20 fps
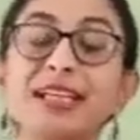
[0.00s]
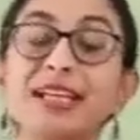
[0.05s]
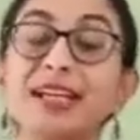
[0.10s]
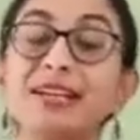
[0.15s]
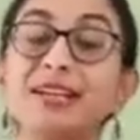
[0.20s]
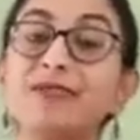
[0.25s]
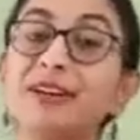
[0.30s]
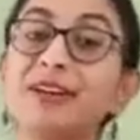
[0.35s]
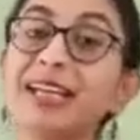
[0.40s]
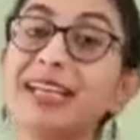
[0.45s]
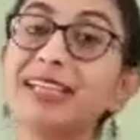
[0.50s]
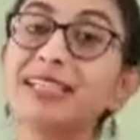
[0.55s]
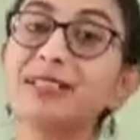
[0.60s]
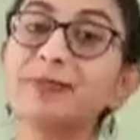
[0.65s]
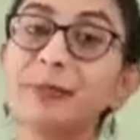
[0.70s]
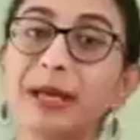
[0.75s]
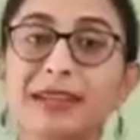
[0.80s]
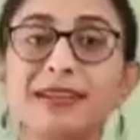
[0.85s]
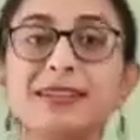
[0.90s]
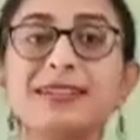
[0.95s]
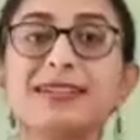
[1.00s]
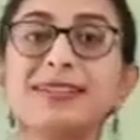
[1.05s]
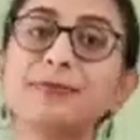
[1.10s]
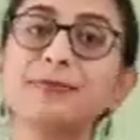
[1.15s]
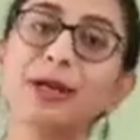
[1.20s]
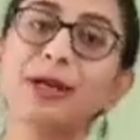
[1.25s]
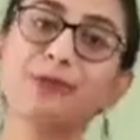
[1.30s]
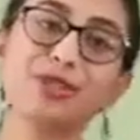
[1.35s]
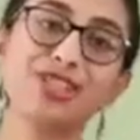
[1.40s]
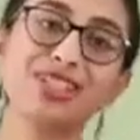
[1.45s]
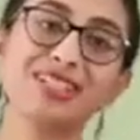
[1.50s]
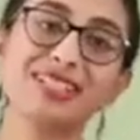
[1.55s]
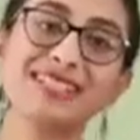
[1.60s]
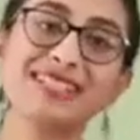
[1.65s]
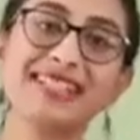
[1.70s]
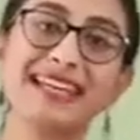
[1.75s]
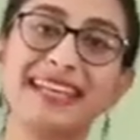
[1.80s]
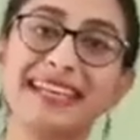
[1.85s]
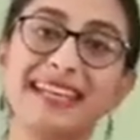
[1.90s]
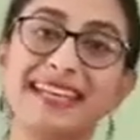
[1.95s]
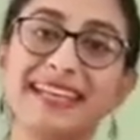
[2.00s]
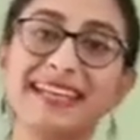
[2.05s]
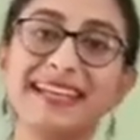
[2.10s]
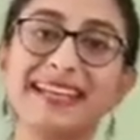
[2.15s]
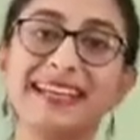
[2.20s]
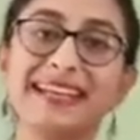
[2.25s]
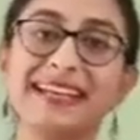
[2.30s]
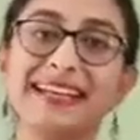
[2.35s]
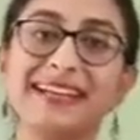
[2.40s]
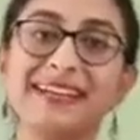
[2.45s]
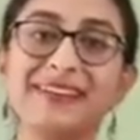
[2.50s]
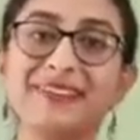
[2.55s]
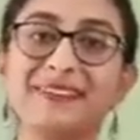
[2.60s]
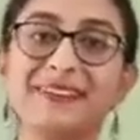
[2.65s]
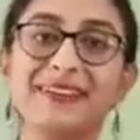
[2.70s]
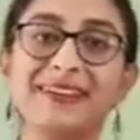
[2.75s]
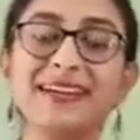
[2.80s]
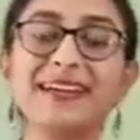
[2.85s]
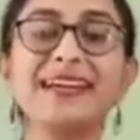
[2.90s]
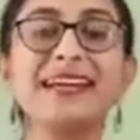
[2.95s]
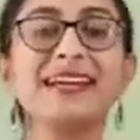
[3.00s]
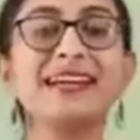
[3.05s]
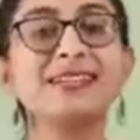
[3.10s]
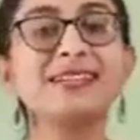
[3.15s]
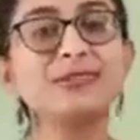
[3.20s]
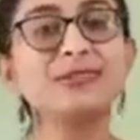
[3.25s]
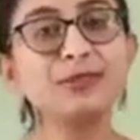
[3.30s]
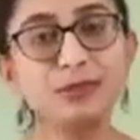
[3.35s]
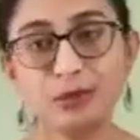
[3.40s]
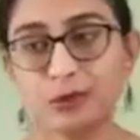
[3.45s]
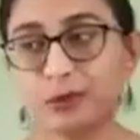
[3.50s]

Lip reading: are various methods by which it is done. Okay, so don't